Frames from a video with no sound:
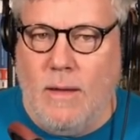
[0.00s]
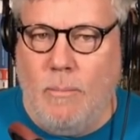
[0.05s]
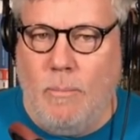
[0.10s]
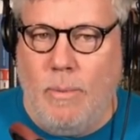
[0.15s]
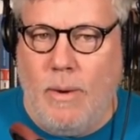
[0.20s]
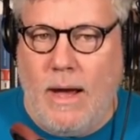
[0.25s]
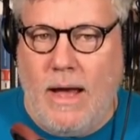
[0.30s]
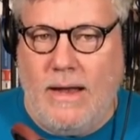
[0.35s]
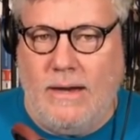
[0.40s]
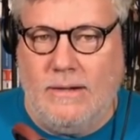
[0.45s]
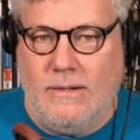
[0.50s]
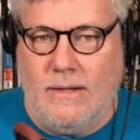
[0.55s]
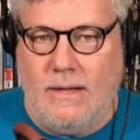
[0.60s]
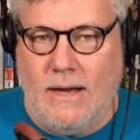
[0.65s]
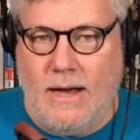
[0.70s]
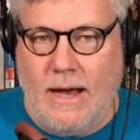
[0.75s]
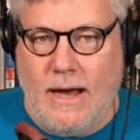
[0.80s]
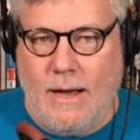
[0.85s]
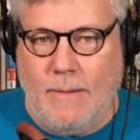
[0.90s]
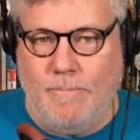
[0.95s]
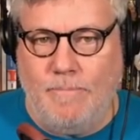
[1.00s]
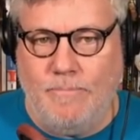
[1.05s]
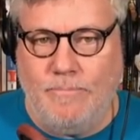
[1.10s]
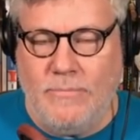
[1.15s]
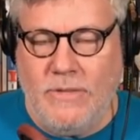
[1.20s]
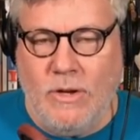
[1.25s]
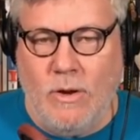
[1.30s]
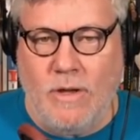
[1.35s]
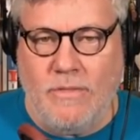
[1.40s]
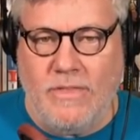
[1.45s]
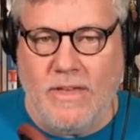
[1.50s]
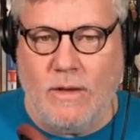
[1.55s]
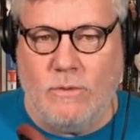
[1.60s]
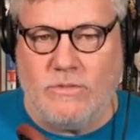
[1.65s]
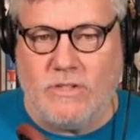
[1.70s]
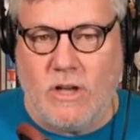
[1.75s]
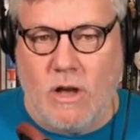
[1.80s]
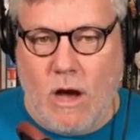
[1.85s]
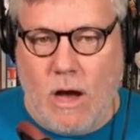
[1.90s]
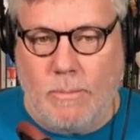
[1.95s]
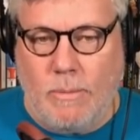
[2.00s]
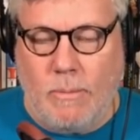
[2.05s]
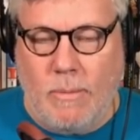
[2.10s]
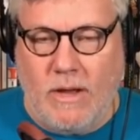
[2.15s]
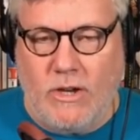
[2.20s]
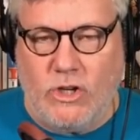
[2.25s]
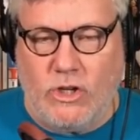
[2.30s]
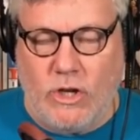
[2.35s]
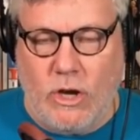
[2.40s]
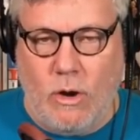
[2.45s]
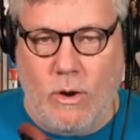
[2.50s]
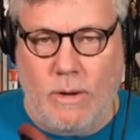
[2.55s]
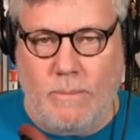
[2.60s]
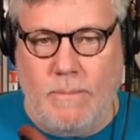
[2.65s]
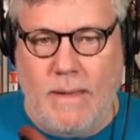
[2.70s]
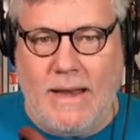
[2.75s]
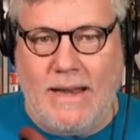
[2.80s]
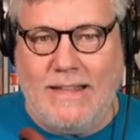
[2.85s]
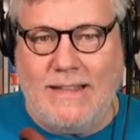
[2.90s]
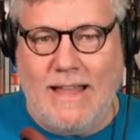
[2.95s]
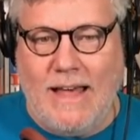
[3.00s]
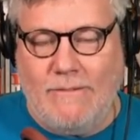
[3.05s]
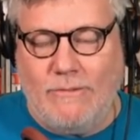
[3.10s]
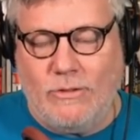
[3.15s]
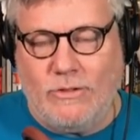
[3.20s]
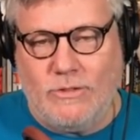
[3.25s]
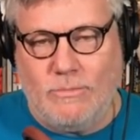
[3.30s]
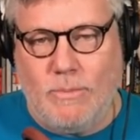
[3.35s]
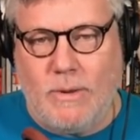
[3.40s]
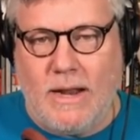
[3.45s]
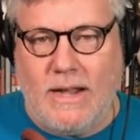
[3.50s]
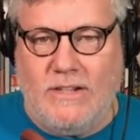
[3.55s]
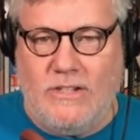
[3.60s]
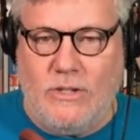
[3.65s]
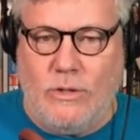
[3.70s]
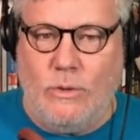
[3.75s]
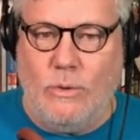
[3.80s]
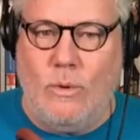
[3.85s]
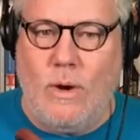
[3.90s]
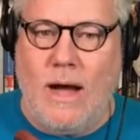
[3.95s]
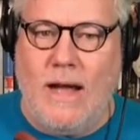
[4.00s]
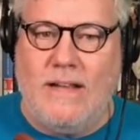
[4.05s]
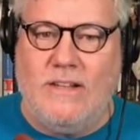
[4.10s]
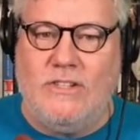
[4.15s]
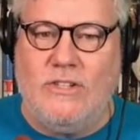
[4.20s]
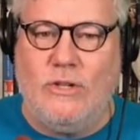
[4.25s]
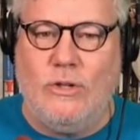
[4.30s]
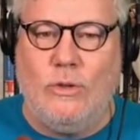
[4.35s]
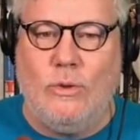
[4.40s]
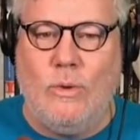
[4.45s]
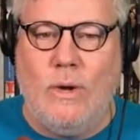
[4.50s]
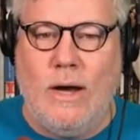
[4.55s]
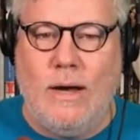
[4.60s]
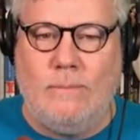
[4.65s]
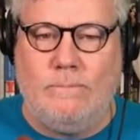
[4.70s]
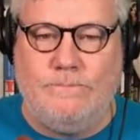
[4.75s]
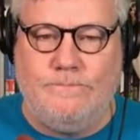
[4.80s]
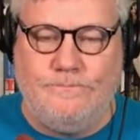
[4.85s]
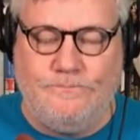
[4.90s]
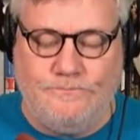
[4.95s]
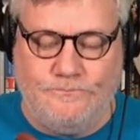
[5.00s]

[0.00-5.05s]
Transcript: But, um, you know, I think it was a compromise show on many levels, but I do, I do, um,